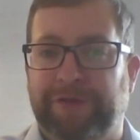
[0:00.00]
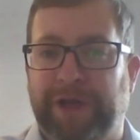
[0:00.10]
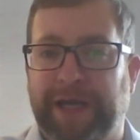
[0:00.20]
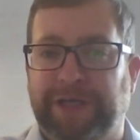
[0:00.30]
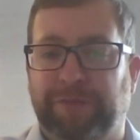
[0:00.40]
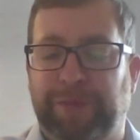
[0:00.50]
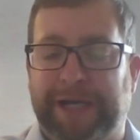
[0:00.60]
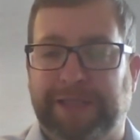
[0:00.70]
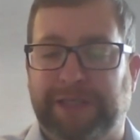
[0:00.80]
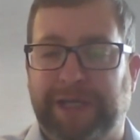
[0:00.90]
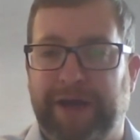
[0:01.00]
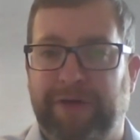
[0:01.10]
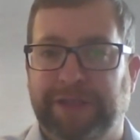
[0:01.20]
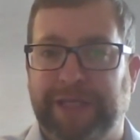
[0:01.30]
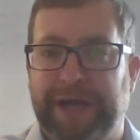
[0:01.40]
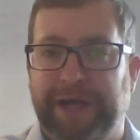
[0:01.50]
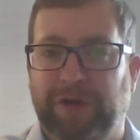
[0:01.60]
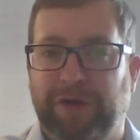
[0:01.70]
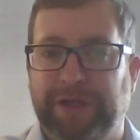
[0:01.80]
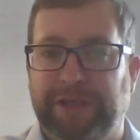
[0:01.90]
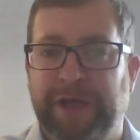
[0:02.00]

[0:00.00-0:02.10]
the likes of Blackett Taylor and Danny Lloyd.